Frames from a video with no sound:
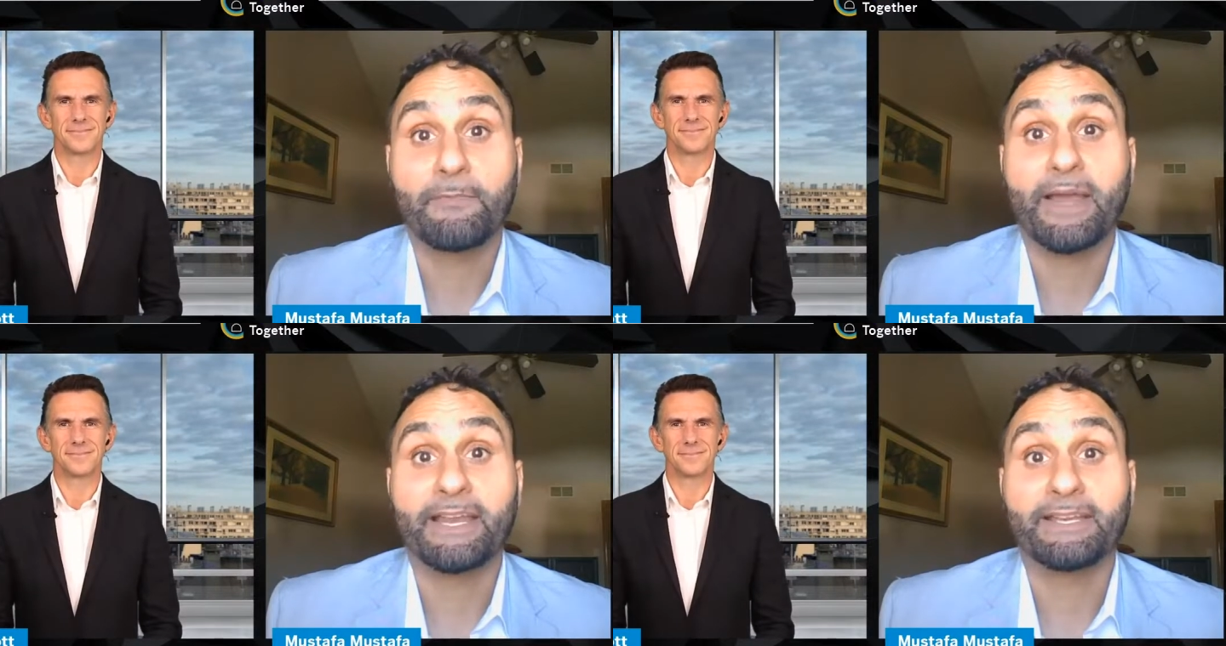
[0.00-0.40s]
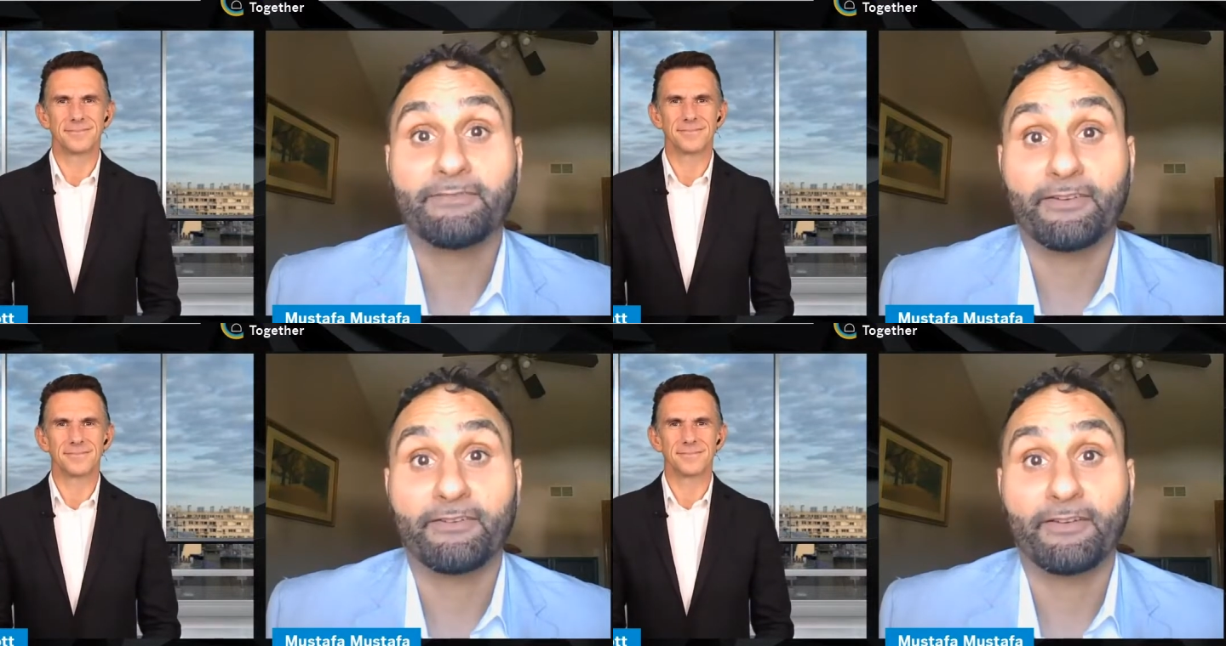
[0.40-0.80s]
Speaker 1: many
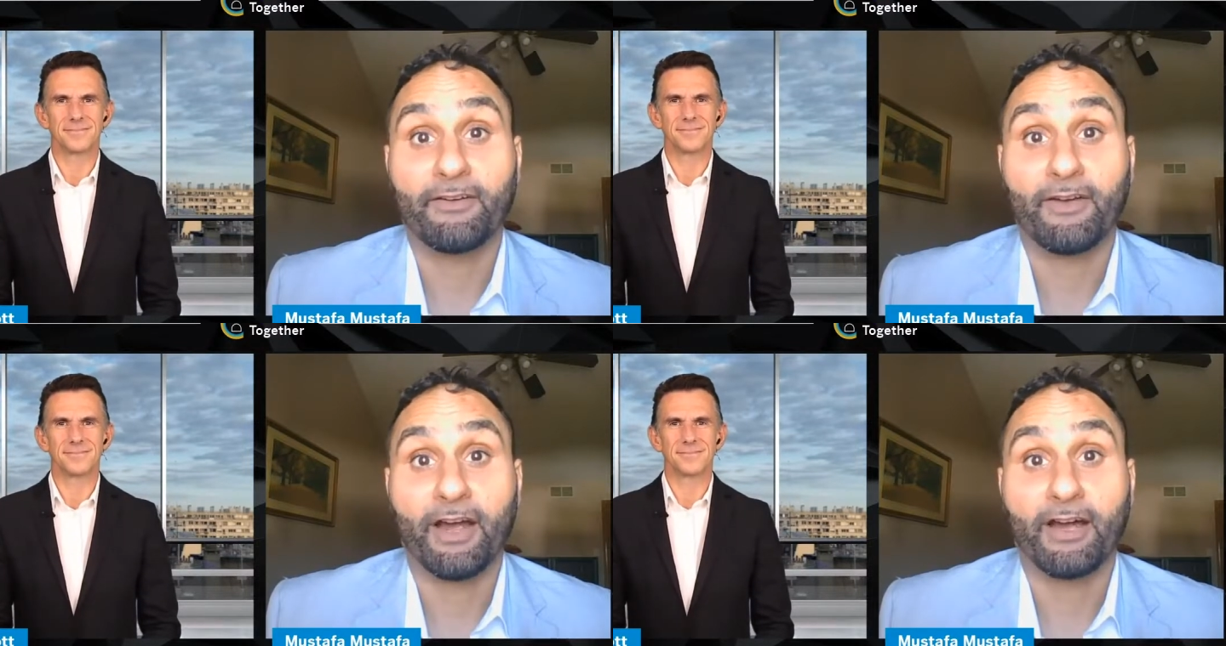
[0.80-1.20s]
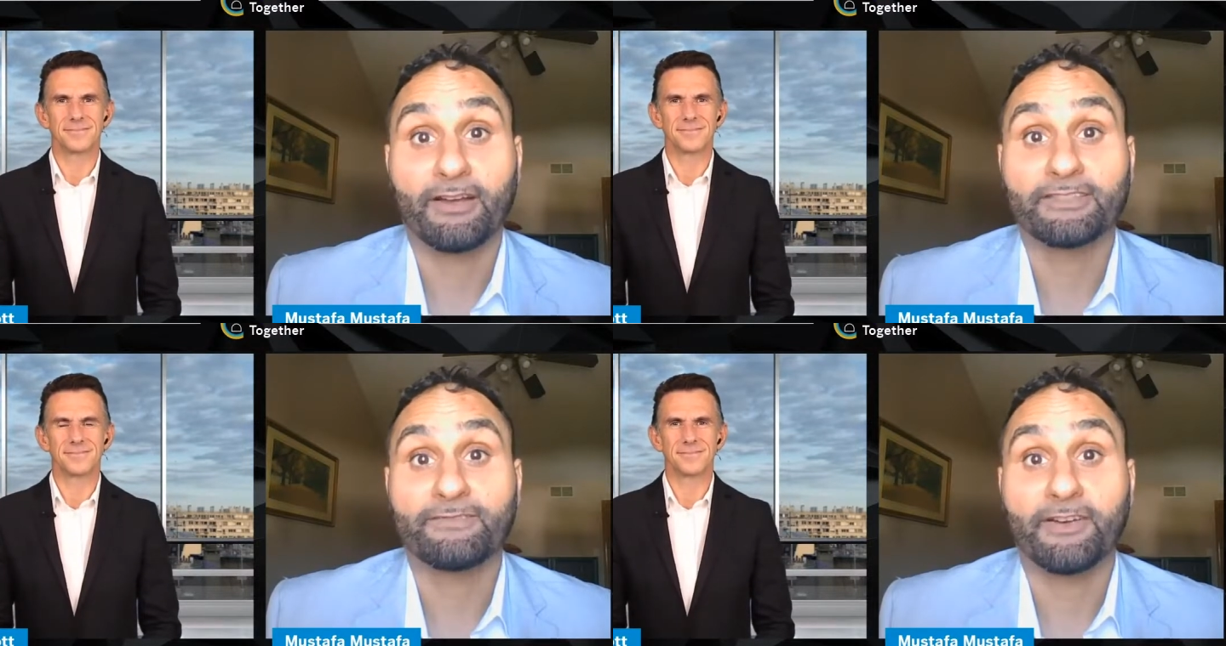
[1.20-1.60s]
different
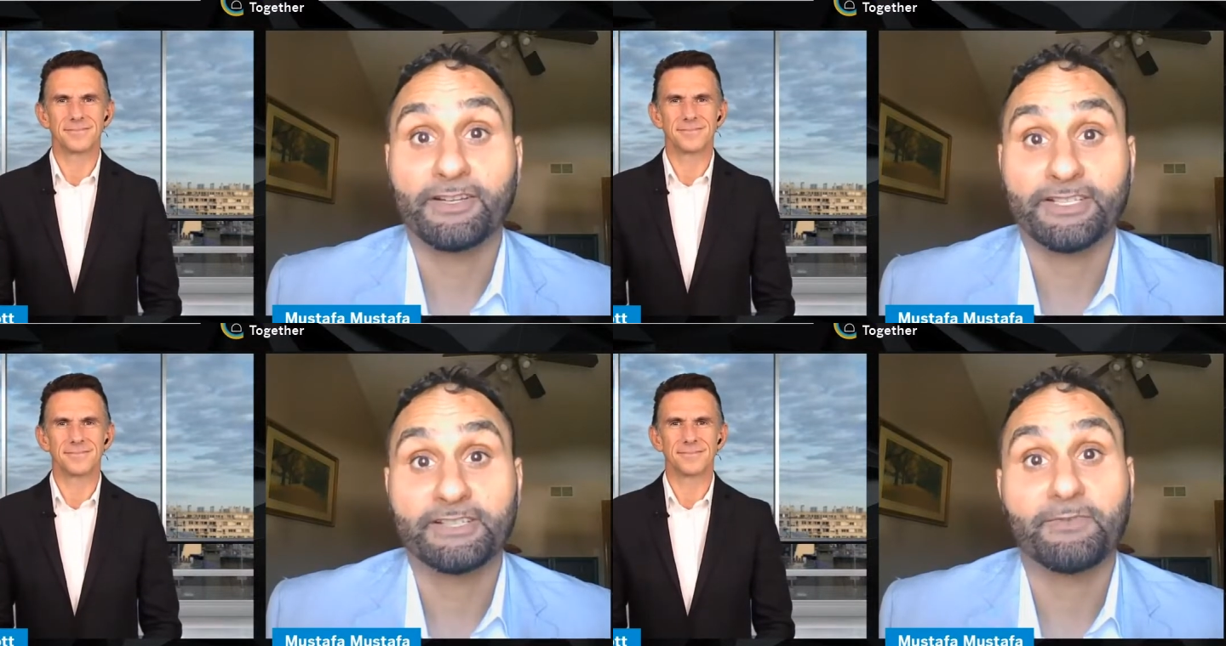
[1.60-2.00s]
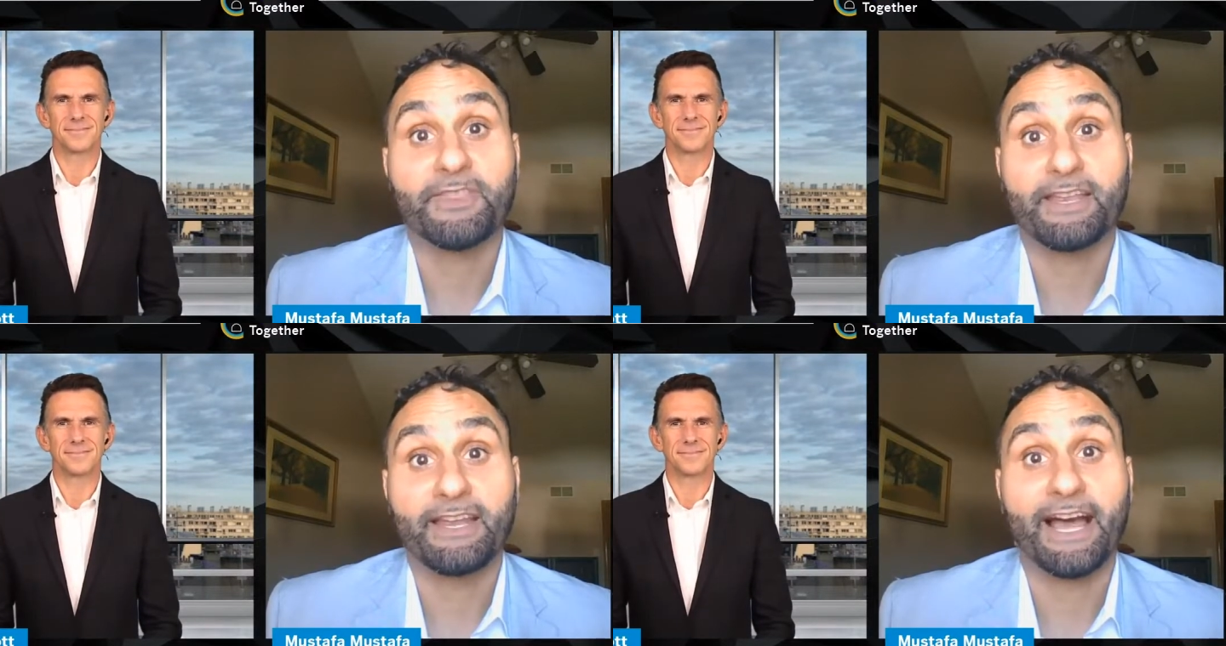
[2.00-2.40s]
uh, functions
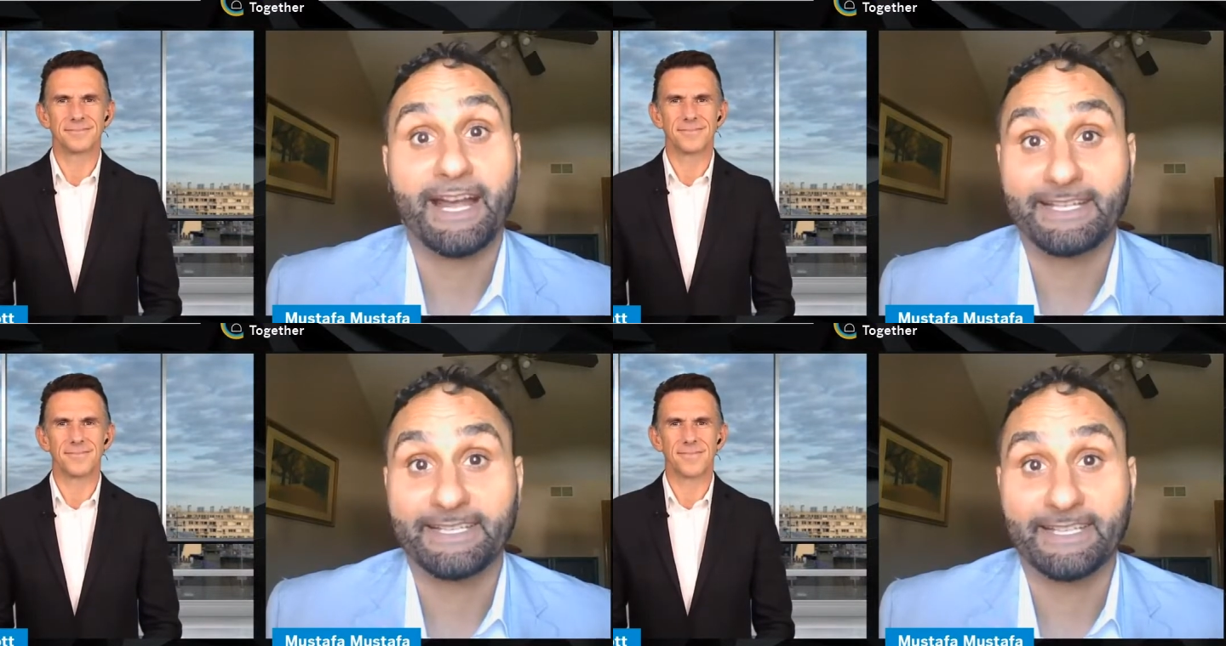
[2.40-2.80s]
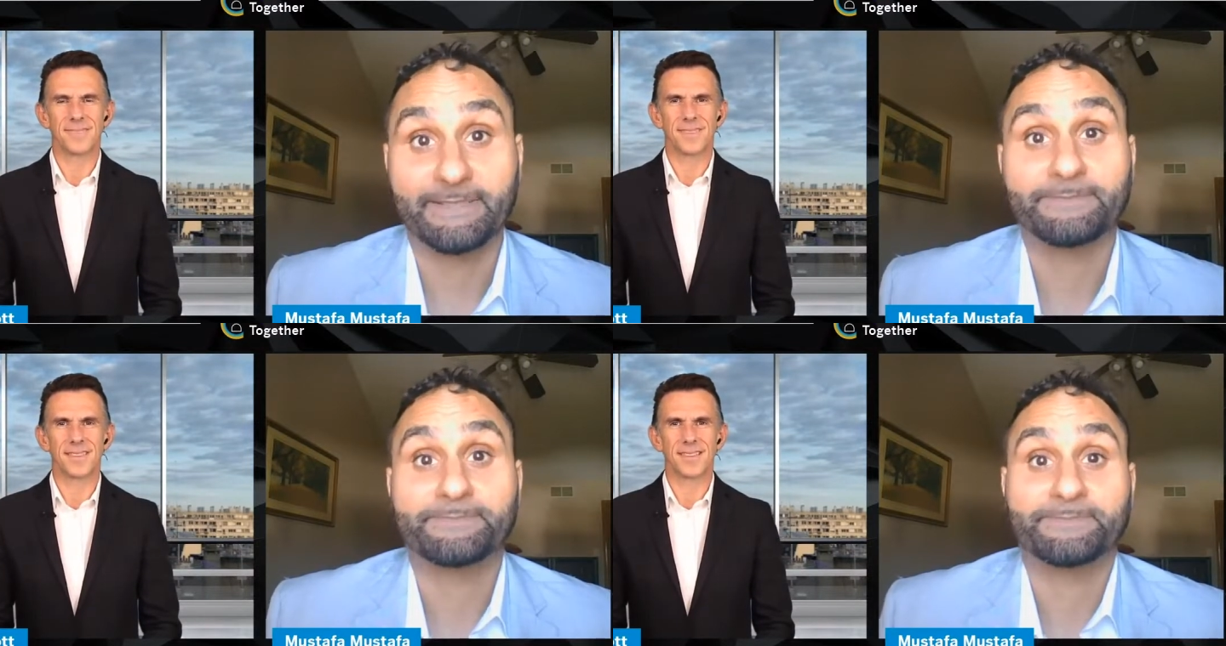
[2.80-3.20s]
within IT.
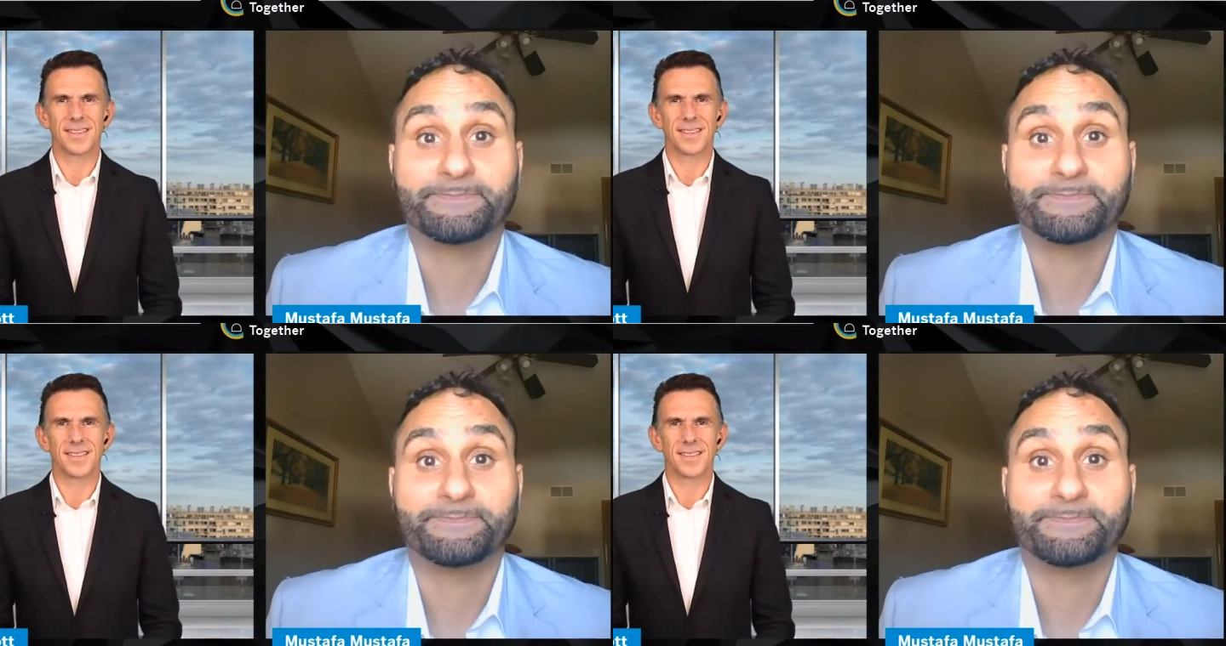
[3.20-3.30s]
